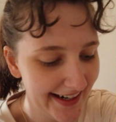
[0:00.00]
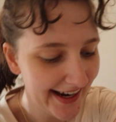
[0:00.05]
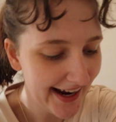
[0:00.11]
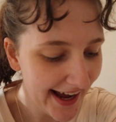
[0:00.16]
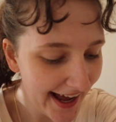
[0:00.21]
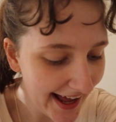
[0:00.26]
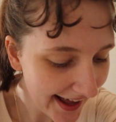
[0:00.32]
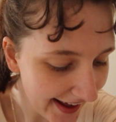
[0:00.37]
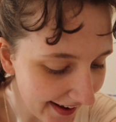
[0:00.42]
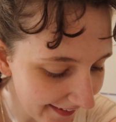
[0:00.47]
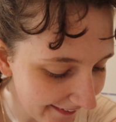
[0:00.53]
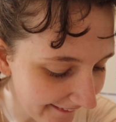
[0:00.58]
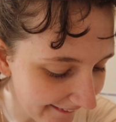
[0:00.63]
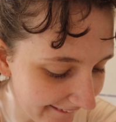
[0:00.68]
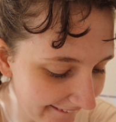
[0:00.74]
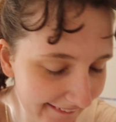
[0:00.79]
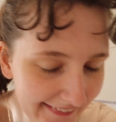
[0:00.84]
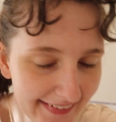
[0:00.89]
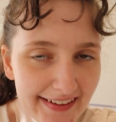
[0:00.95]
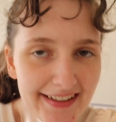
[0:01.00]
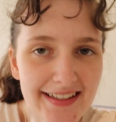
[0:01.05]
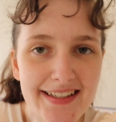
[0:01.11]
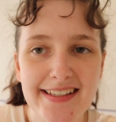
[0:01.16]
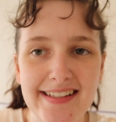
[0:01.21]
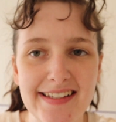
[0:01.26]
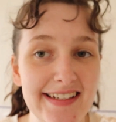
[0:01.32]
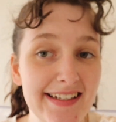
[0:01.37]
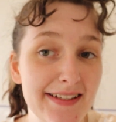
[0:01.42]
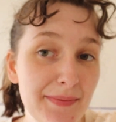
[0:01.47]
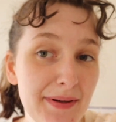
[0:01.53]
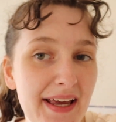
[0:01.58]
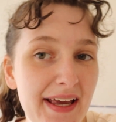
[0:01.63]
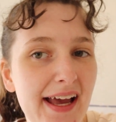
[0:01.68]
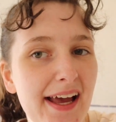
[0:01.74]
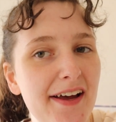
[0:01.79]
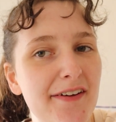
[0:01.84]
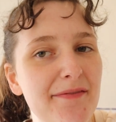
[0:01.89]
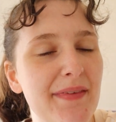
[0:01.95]
now 6
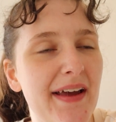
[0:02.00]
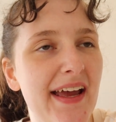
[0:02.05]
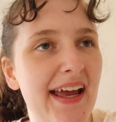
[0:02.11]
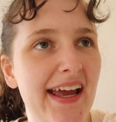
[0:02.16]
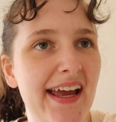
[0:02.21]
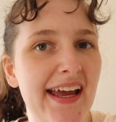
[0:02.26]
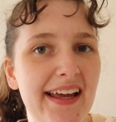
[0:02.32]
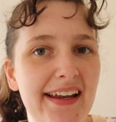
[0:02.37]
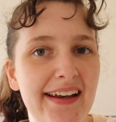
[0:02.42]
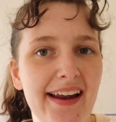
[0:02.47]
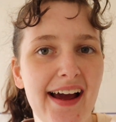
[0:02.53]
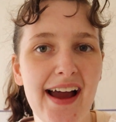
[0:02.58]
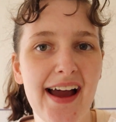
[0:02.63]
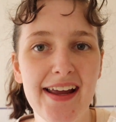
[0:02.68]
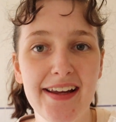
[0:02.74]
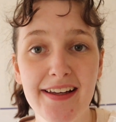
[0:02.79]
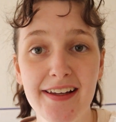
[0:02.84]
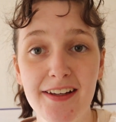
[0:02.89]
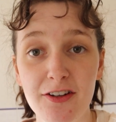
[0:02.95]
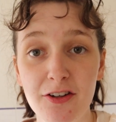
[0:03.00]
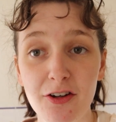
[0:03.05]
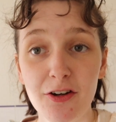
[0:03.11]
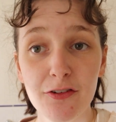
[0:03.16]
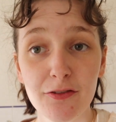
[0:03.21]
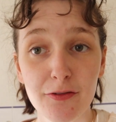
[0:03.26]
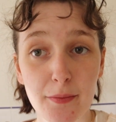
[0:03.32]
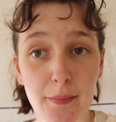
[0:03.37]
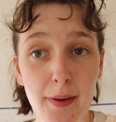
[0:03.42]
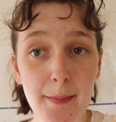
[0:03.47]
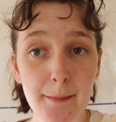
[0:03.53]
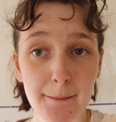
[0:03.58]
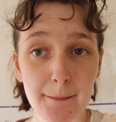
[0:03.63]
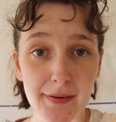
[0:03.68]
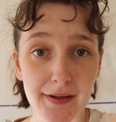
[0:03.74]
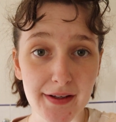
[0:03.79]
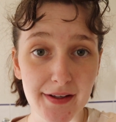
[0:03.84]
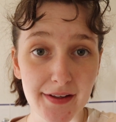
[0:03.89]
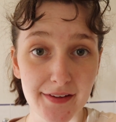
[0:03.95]
p.m. and I cannot
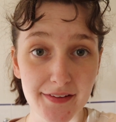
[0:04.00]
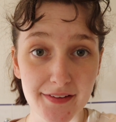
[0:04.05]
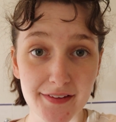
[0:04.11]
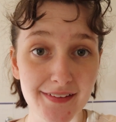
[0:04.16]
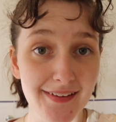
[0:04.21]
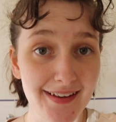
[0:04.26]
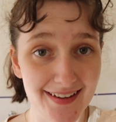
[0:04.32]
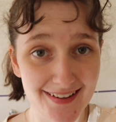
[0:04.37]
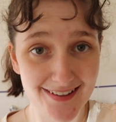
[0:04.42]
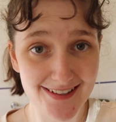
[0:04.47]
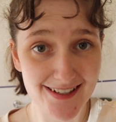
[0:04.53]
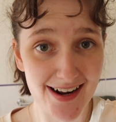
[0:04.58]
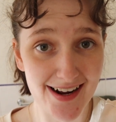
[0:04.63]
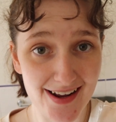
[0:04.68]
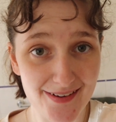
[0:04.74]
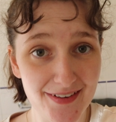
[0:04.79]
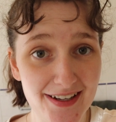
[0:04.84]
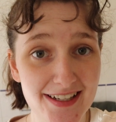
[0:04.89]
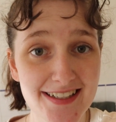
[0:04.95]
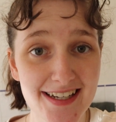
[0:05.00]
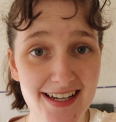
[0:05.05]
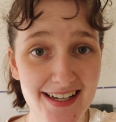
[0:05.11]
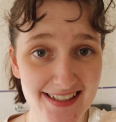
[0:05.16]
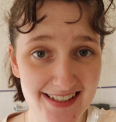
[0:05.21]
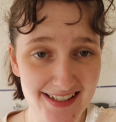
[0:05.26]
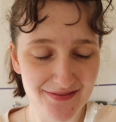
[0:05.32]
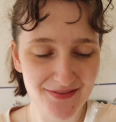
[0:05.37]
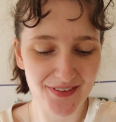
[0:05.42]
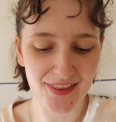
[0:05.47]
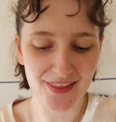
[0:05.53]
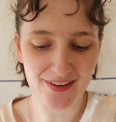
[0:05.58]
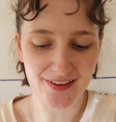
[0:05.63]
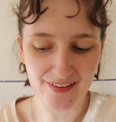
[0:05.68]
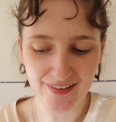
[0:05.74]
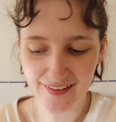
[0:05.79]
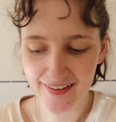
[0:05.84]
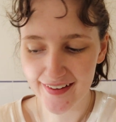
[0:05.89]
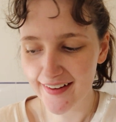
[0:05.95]
remember the last time I checked in with
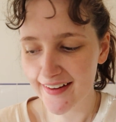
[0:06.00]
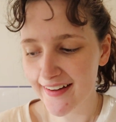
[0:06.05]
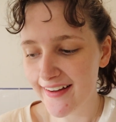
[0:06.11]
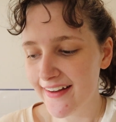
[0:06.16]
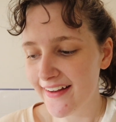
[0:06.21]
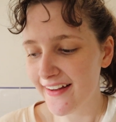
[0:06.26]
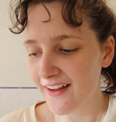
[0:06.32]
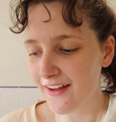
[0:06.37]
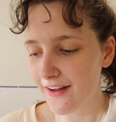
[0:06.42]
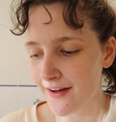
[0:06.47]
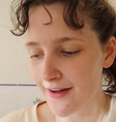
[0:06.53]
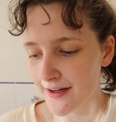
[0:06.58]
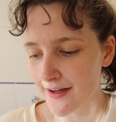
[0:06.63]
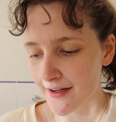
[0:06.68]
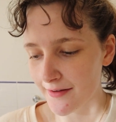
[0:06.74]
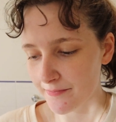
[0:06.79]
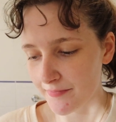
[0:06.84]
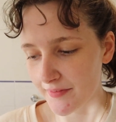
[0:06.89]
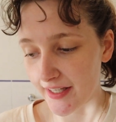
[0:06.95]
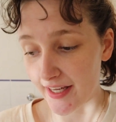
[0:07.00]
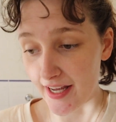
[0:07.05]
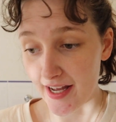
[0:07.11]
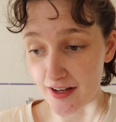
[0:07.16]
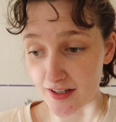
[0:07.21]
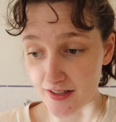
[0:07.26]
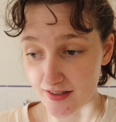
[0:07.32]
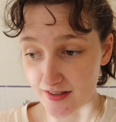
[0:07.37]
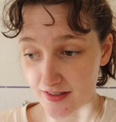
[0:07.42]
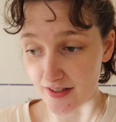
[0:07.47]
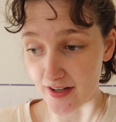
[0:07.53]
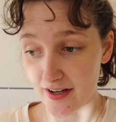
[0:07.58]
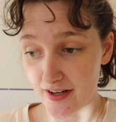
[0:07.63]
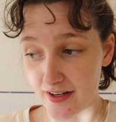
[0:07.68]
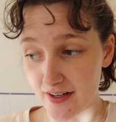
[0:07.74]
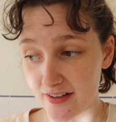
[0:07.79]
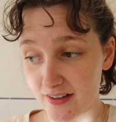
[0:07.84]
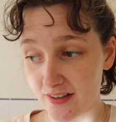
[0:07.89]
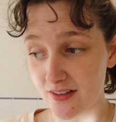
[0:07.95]
you.
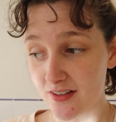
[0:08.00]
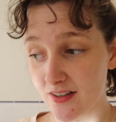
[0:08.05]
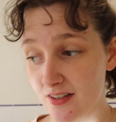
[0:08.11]
So